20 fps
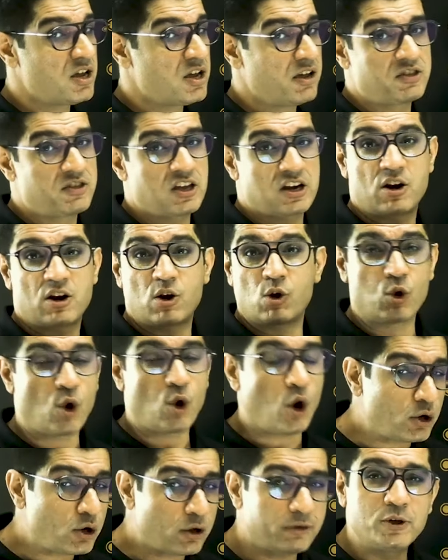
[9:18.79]
If there are a
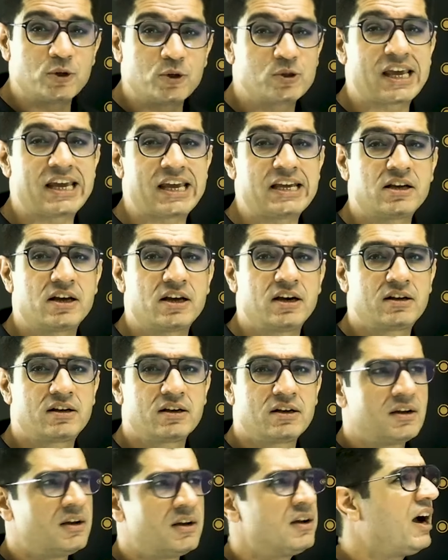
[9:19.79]
lot of you saying it,
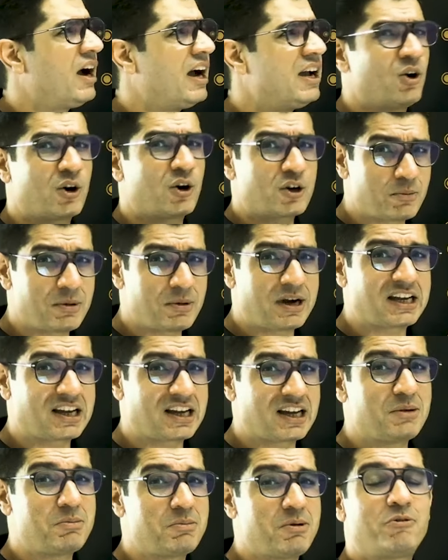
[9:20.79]
I'll
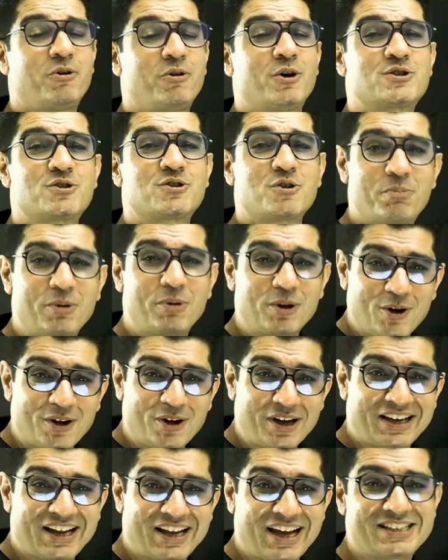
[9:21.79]
automatically be forced to
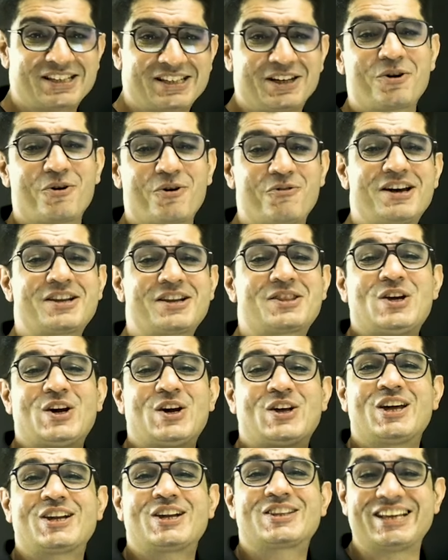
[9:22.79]
prioritize it over the
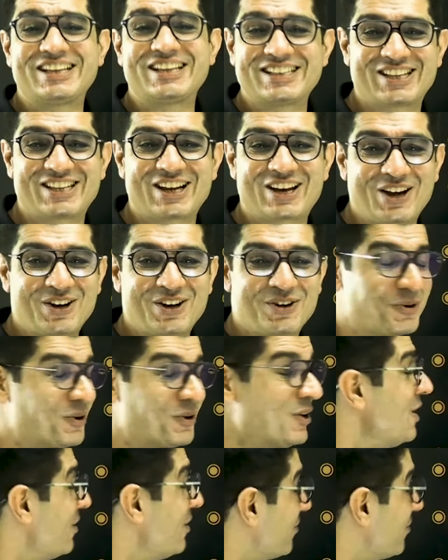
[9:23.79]
other things that I do.